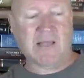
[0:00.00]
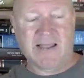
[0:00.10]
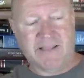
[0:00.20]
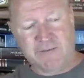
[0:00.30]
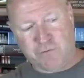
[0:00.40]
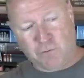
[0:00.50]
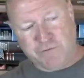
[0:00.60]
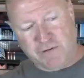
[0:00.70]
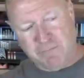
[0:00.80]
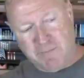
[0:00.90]
I had this story
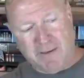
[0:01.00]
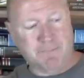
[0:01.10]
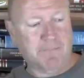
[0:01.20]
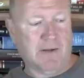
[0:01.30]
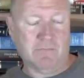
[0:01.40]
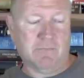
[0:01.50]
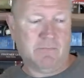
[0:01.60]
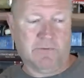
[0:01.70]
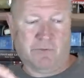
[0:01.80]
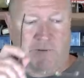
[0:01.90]
sent to me by about
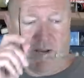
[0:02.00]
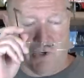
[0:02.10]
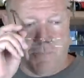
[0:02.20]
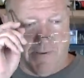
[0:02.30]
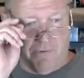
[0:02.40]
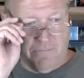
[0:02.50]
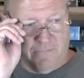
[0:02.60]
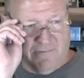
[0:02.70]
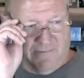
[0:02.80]
300 people.